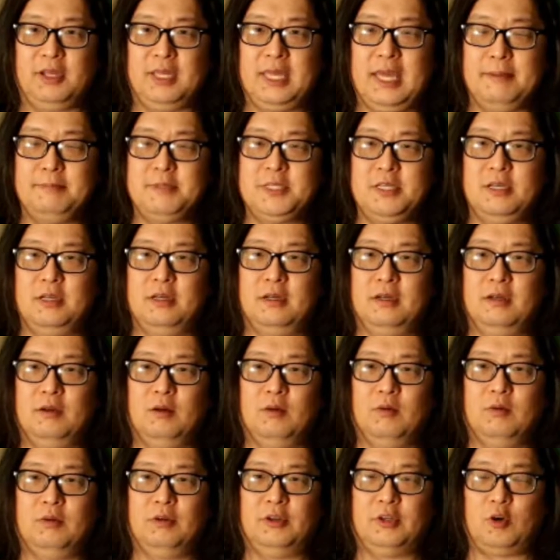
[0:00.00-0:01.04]
Gibson
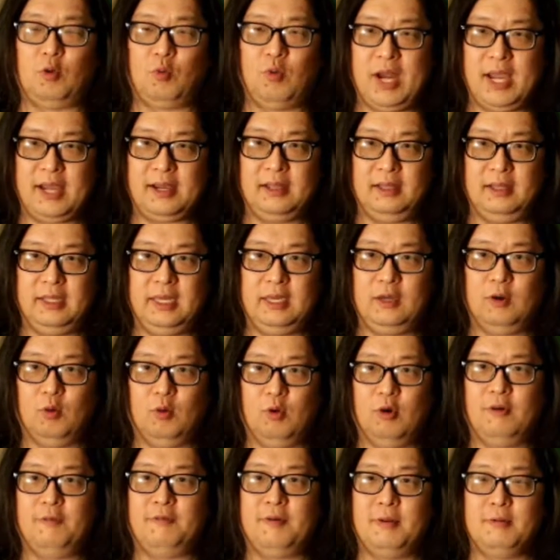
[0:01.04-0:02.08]
directly
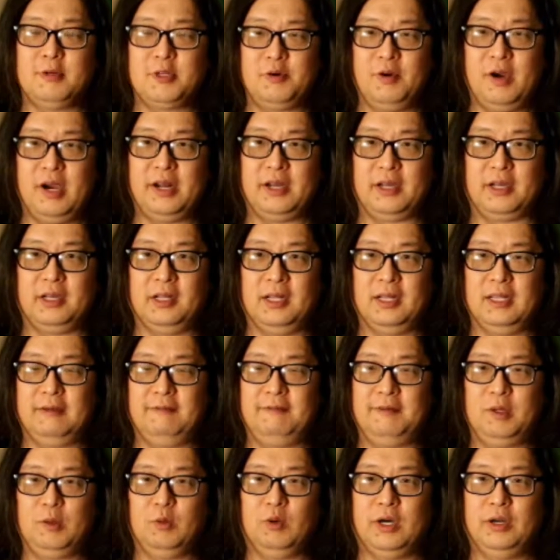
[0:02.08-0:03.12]
or from Tronical
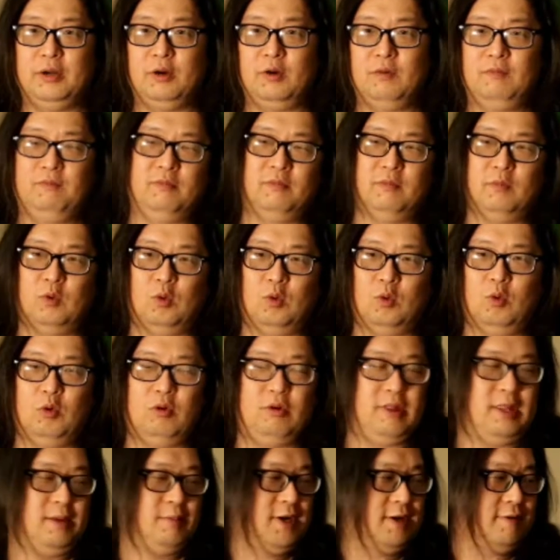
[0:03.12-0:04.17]
if you want to
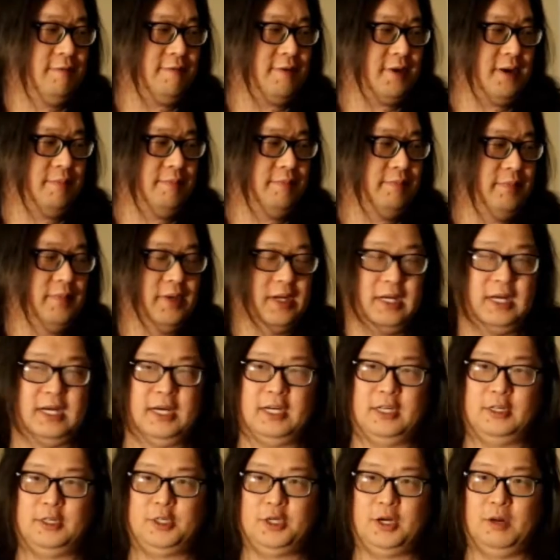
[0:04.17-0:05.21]
order them in from
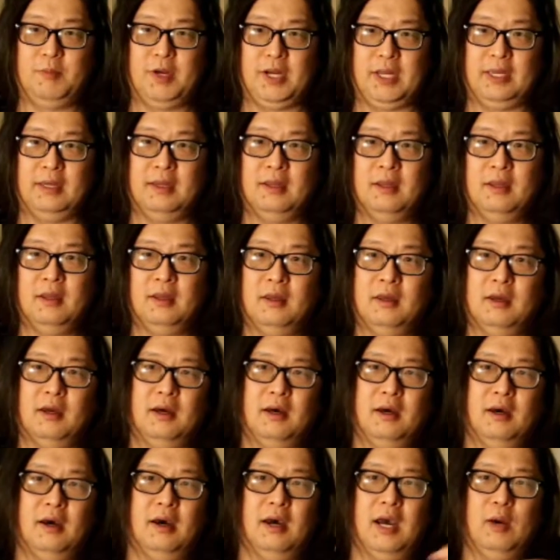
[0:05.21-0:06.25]
Germany.
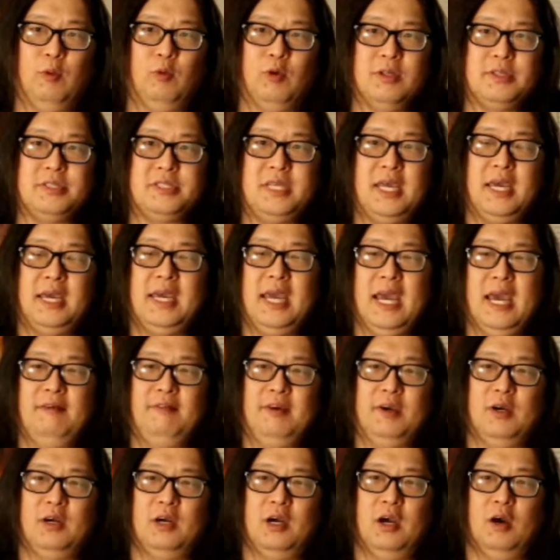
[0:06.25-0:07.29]
I will say,
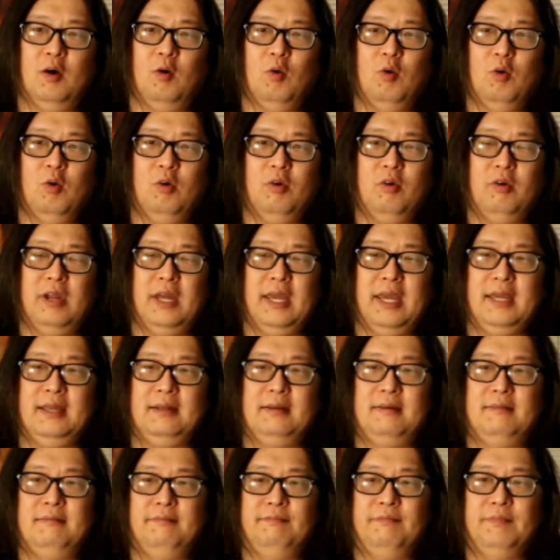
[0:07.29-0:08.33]
having ordered
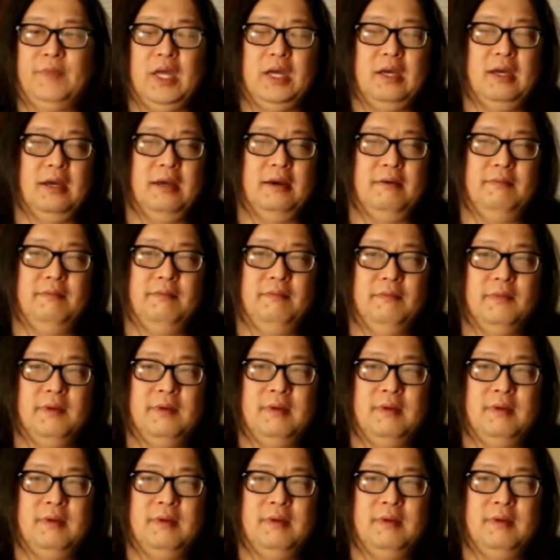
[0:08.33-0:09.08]
a